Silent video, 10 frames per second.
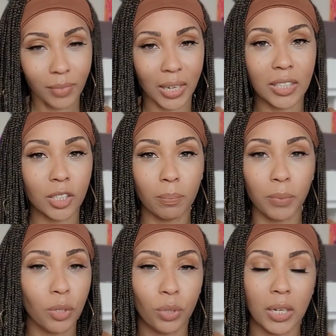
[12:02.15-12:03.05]
It's the
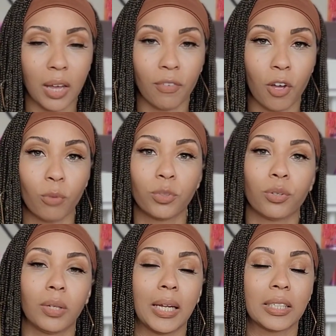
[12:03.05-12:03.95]
beauty of
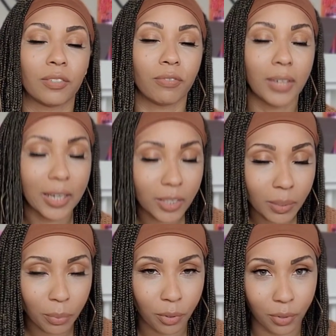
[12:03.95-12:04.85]
homeschooling. It's
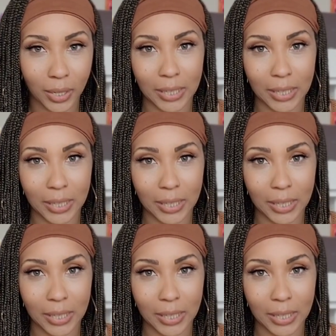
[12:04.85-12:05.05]
flexible.